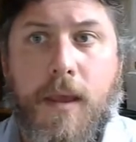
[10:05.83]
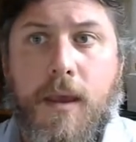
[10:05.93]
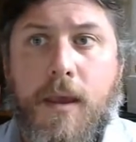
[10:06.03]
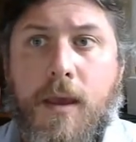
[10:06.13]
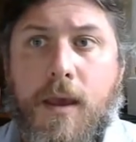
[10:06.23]

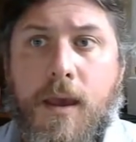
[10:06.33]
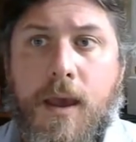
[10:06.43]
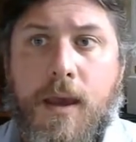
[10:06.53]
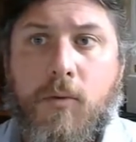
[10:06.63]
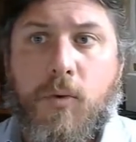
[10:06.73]
and we
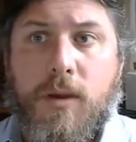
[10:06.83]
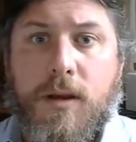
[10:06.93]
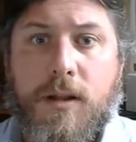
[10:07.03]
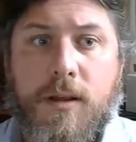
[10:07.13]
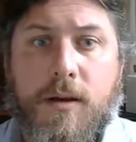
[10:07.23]
click
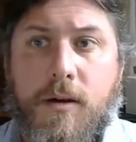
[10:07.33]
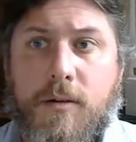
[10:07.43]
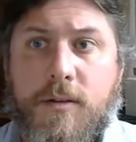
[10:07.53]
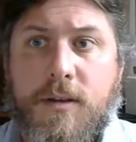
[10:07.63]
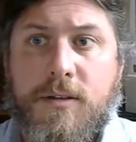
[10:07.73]
on these
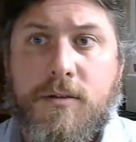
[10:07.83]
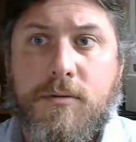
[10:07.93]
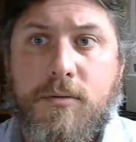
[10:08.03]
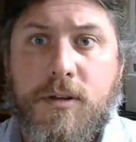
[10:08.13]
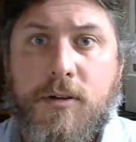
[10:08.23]
three little
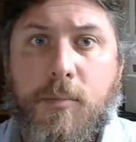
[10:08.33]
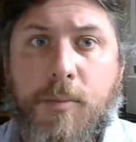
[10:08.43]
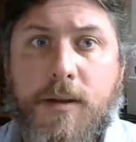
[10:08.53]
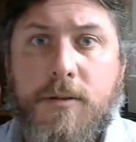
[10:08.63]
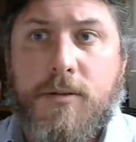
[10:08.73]
buttons
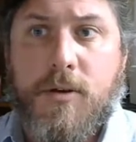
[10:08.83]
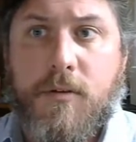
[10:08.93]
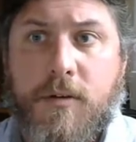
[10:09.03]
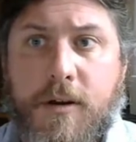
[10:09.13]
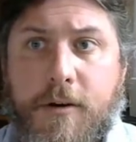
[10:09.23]
over here,
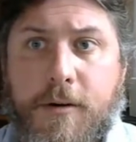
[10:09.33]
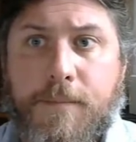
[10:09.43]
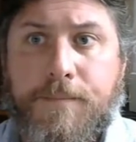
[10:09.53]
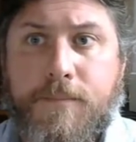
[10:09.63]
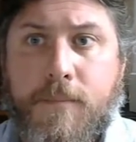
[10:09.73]

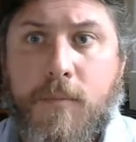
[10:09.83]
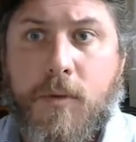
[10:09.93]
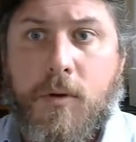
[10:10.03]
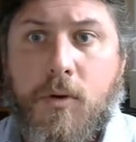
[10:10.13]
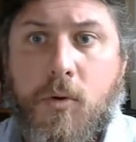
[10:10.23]
we
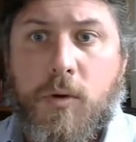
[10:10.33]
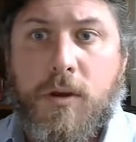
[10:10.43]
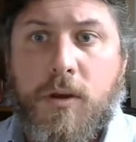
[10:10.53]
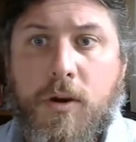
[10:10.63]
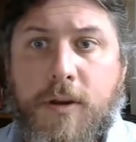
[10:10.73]
can go down
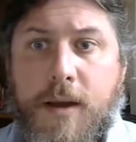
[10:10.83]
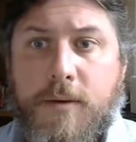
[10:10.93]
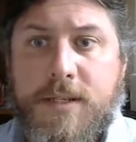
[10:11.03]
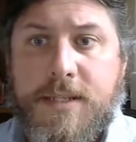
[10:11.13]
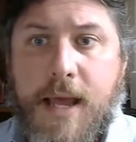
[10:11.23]
to
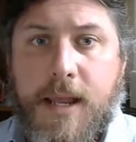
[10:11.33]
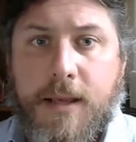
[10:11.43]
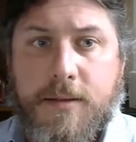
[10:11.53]
Settings.